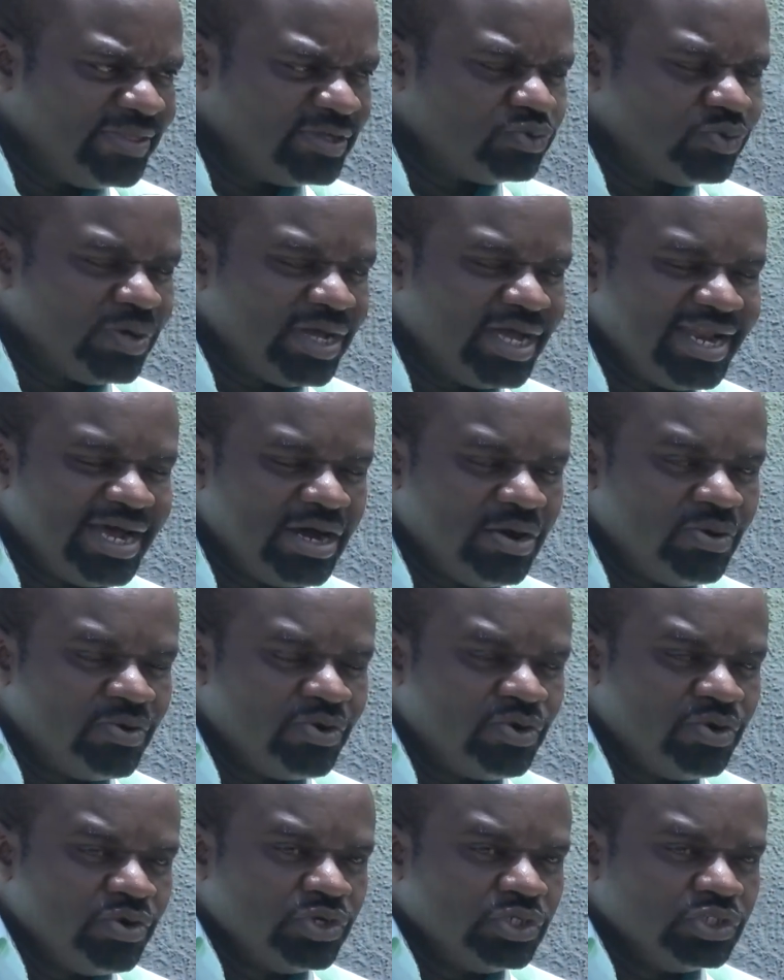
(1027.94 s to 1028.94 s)
And that's where
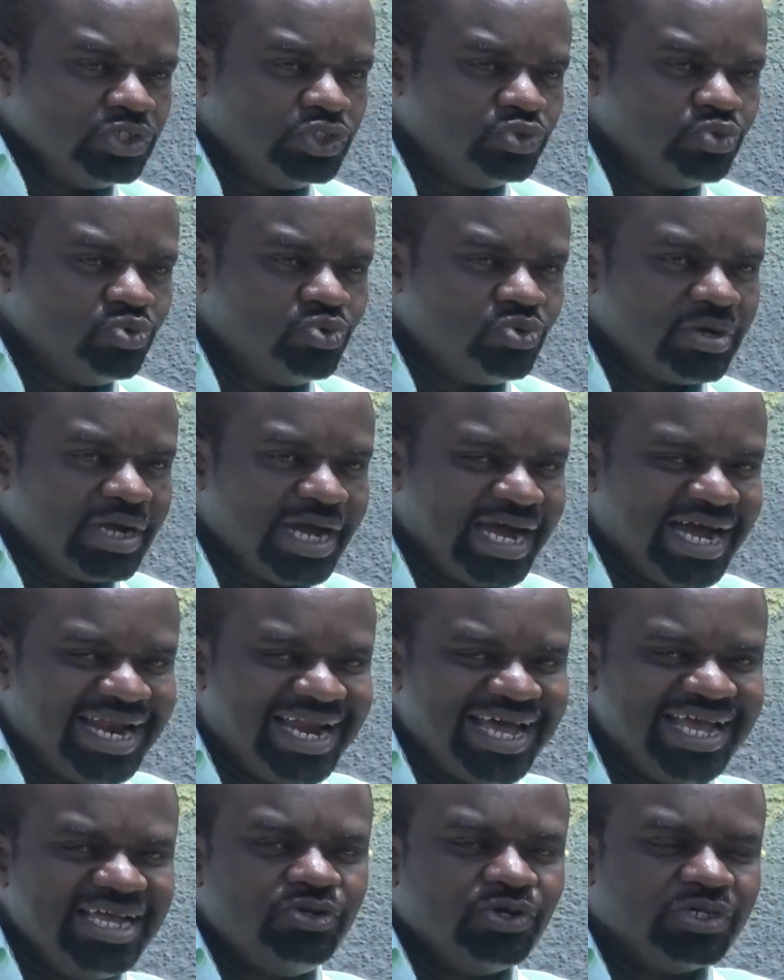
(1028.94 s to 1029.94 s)
now you
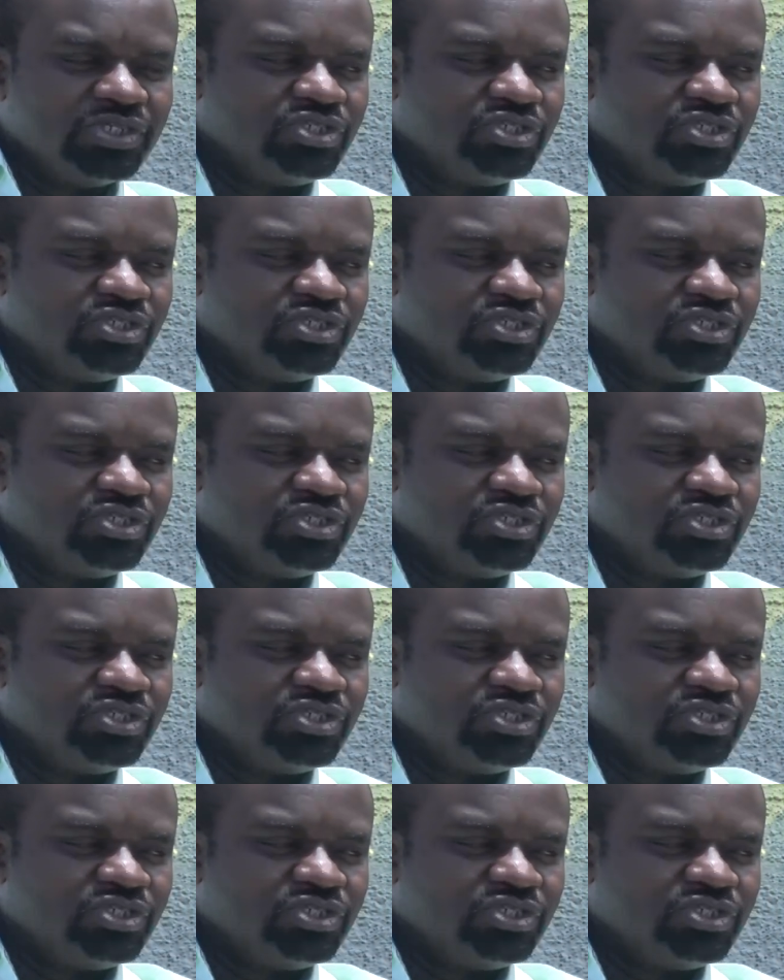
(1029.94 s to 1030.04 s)
align